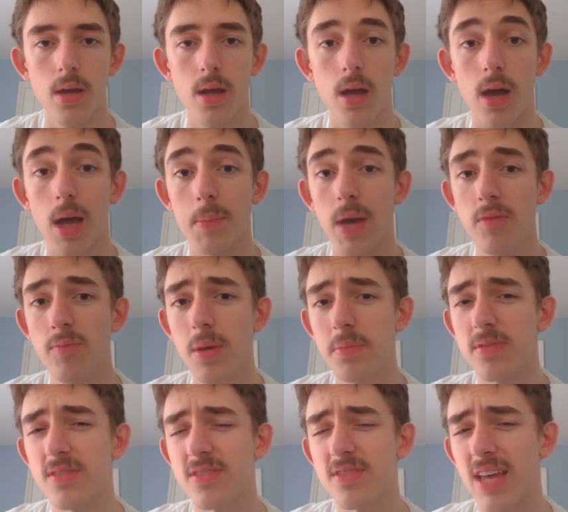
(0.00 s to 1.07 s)
I might be able
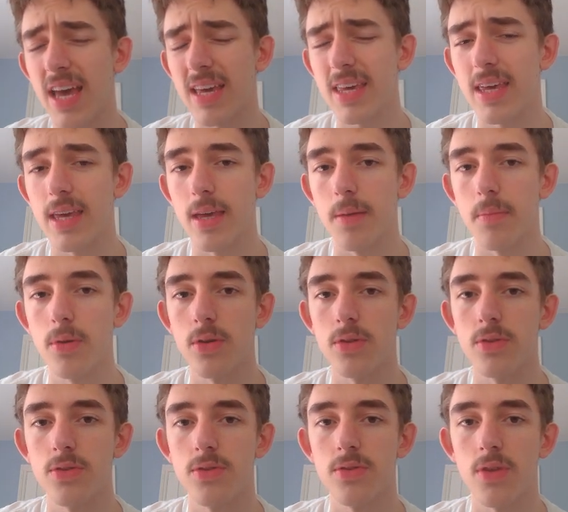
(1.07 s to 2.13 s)
to sack here
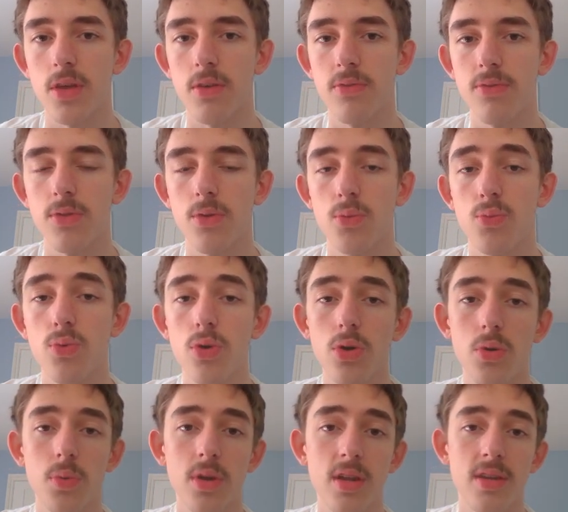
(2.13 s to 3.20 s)
because if the
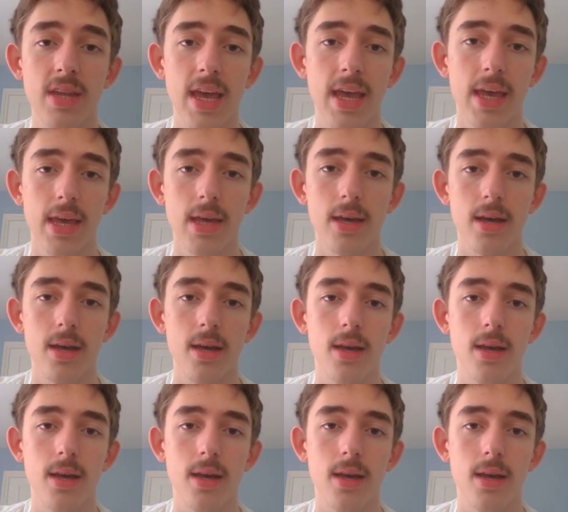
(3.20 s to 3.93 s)
rook were to take,